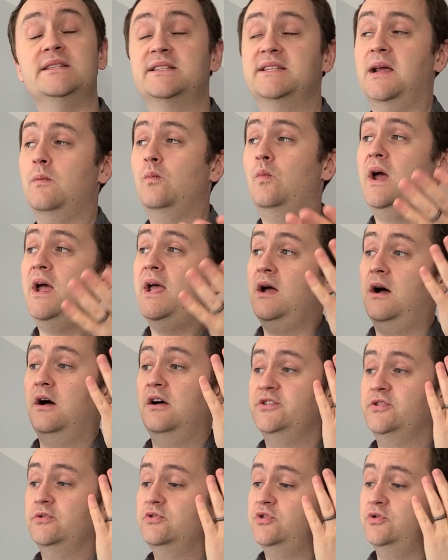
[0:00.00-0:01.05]
in some way
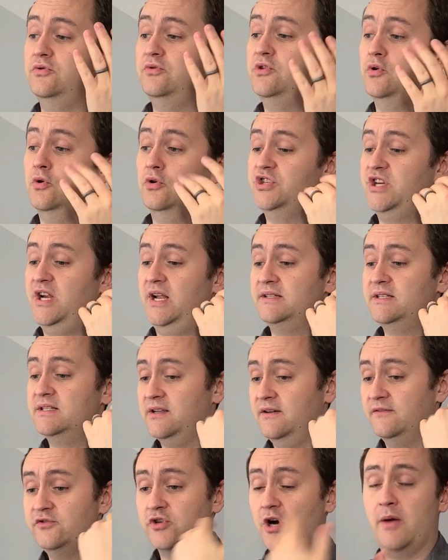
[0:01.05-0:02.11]
also to your chances
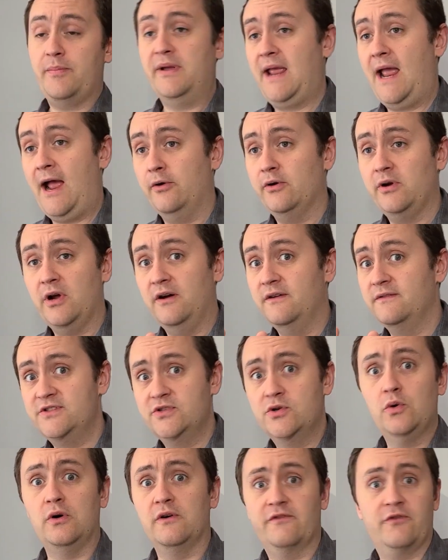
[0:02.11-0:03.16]
of dropping out of
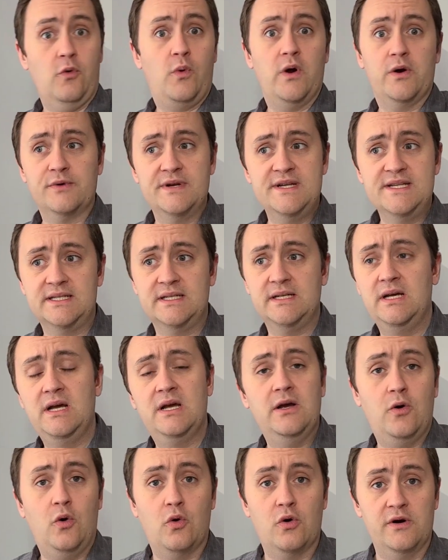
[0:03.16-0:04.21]
school for one reason
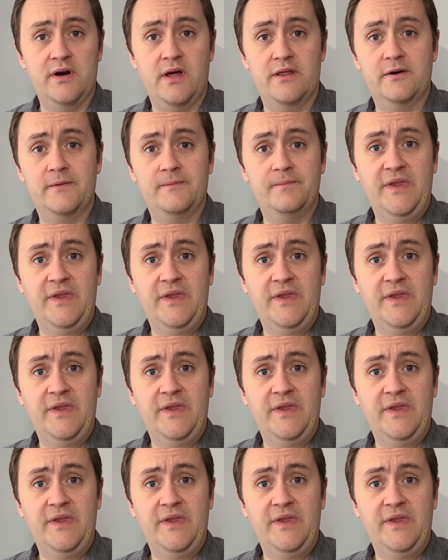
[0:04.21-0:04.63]
or another.